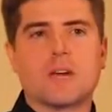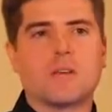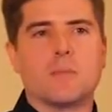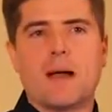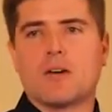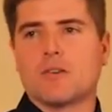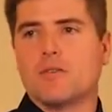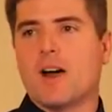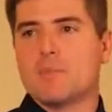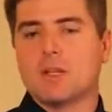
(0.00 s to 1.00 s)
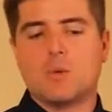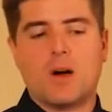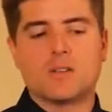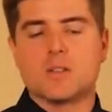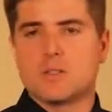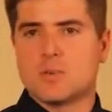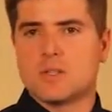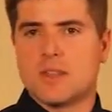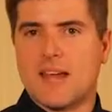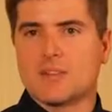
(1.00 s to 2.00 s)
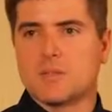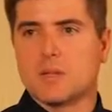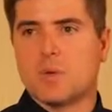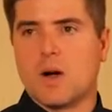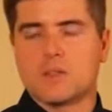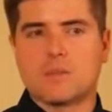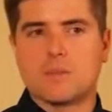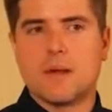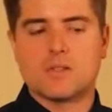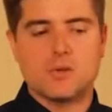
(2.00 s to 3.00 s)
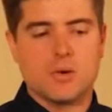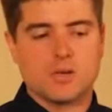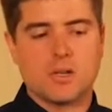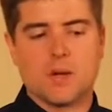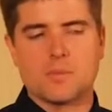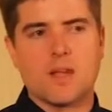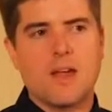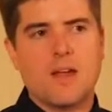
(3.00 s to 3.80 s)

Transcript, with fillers: have a power of 5 milliwatts. This one's 1,000 milliwatts, so it's about 200 times